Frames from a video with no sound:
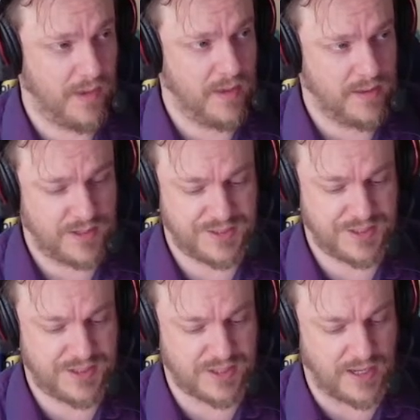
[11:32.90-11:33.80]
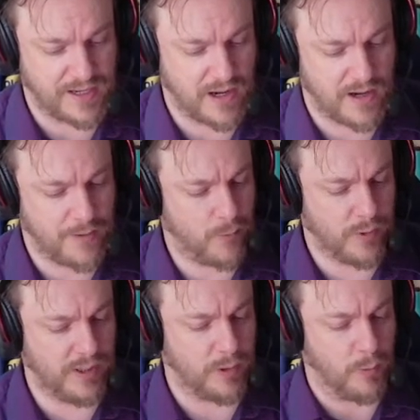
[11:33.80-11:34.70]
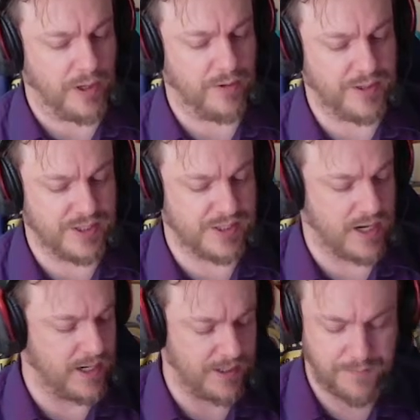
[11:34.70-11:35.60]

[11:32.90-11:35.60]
Because this is like a really weird design.